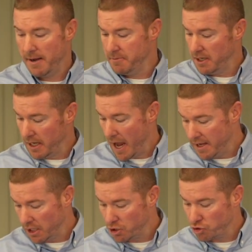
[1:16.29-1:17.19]
You can
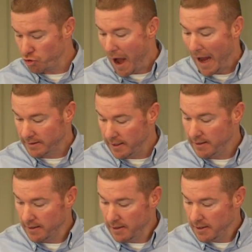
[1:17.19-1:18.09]
extract it
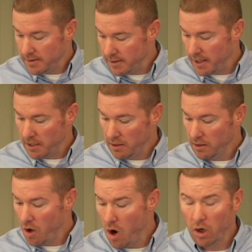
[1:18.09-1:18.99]
to get
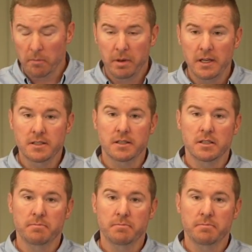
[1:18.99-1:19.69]
longer pieces,